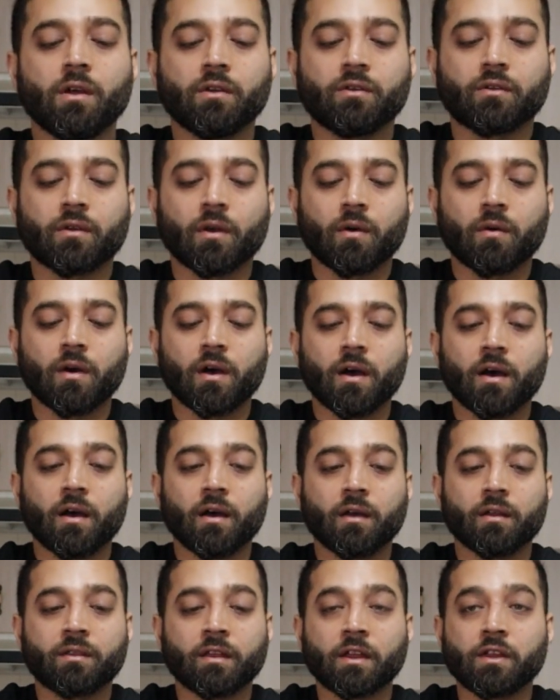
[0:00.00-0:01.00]

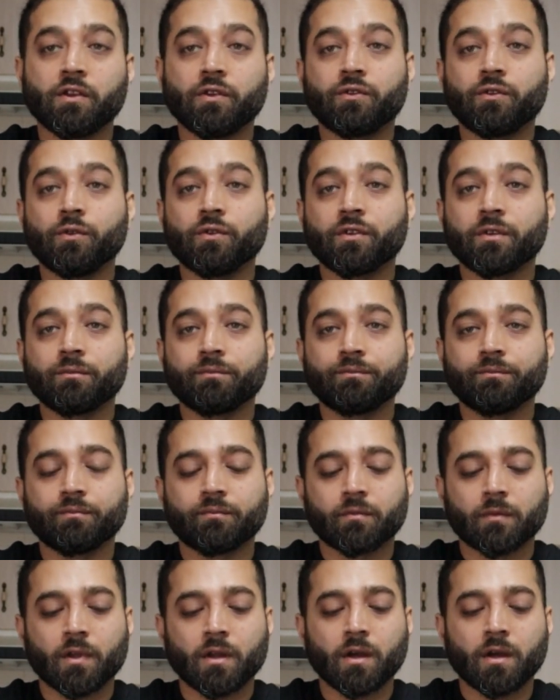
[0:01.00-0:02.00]
So thank you, Susan.
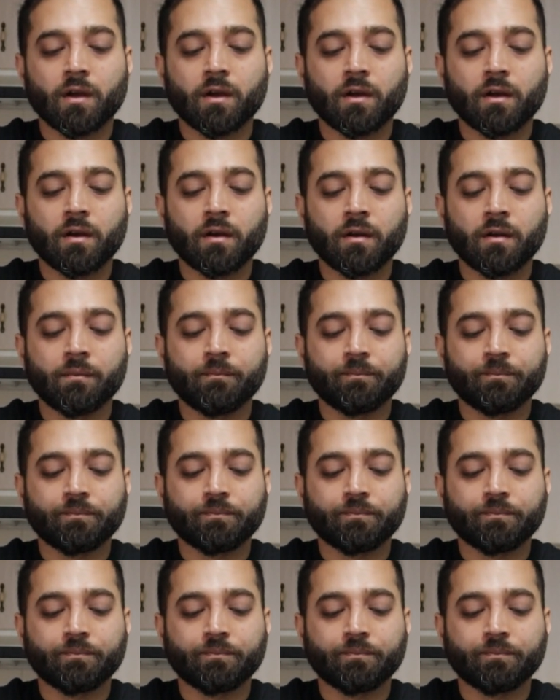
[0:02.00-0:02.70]
so